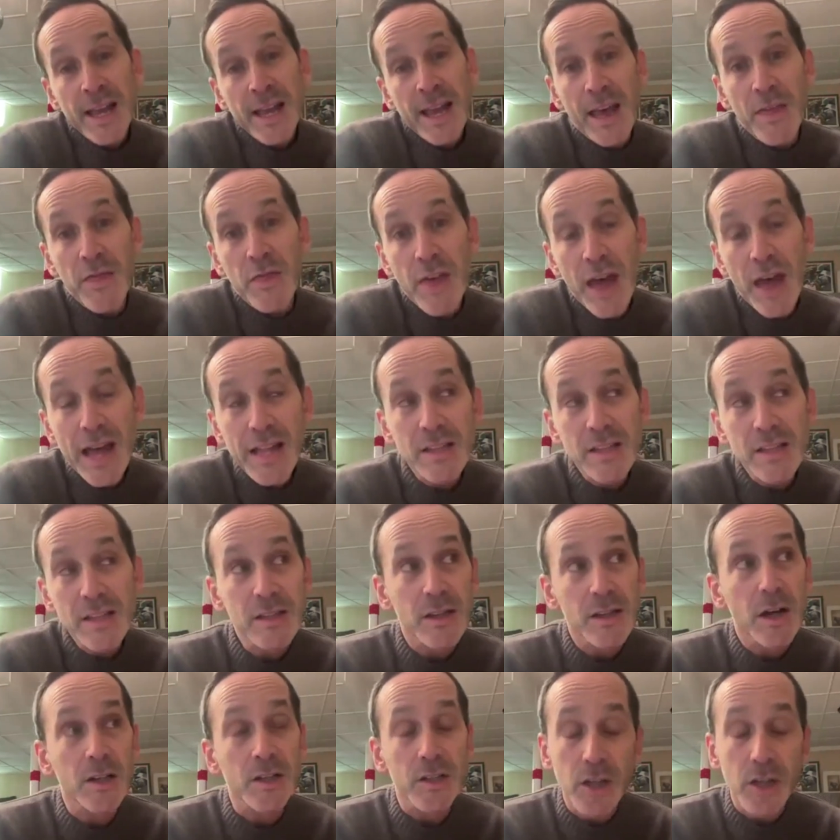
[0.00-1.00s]
And
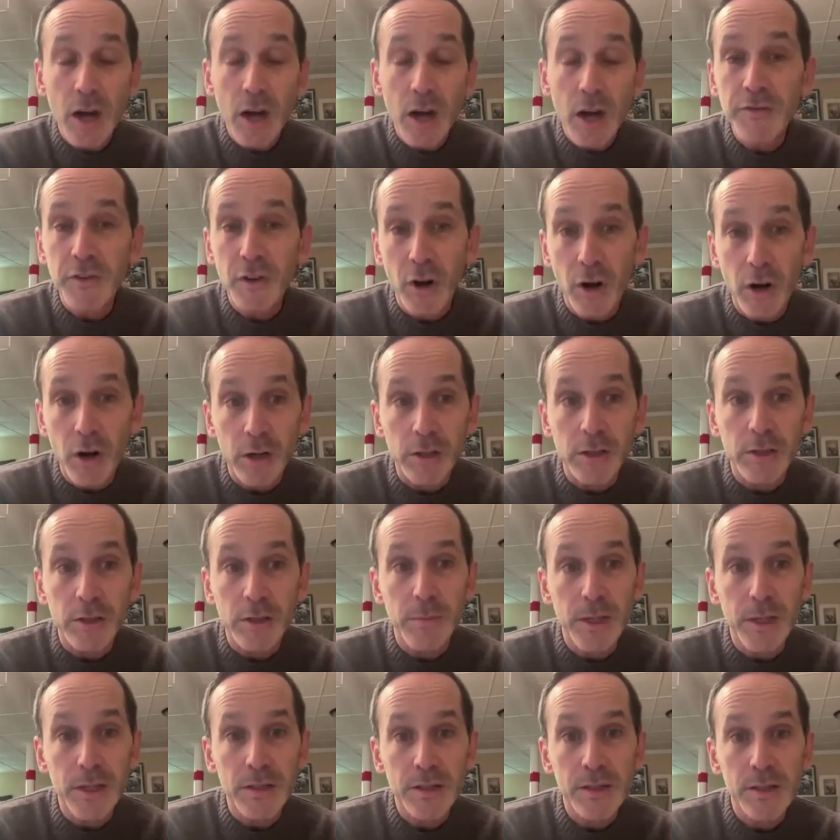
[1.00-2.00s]
that's a tougher
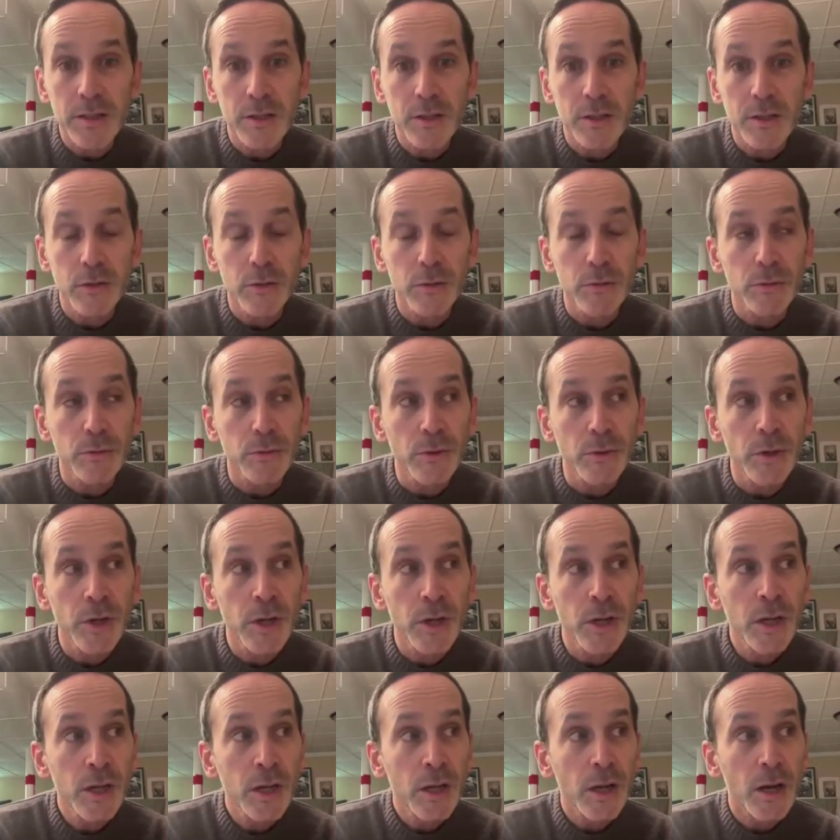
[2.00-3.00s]
argument to
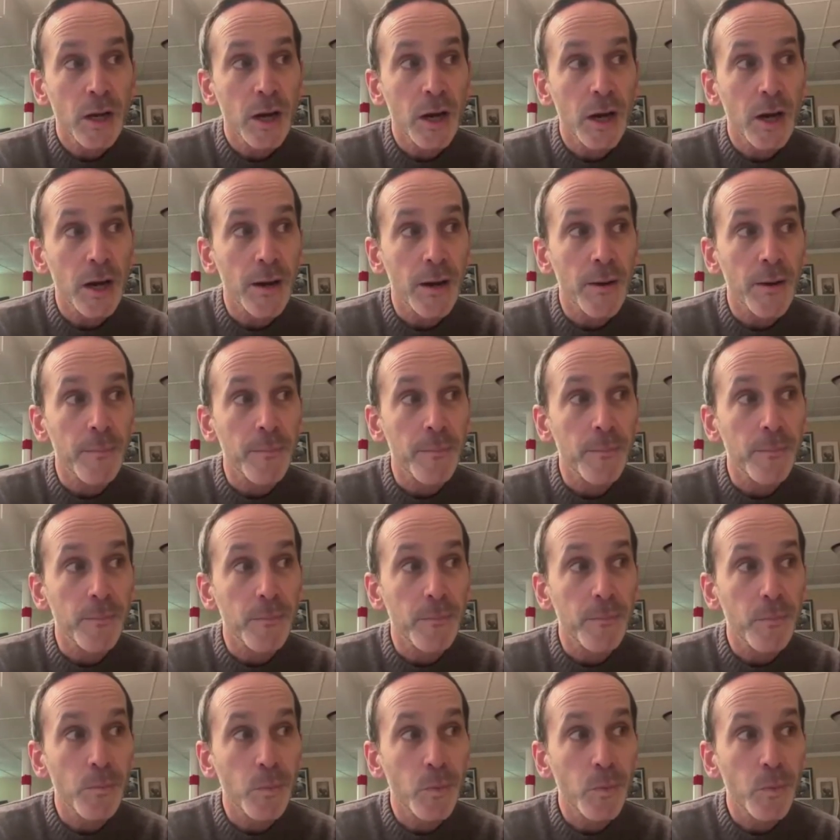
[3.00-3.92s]
um,